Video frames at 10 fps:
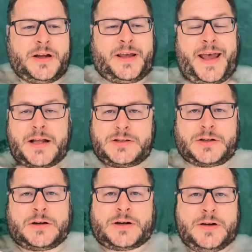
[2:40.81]

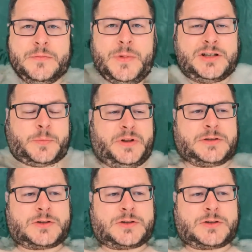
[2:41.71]
cancer and multiple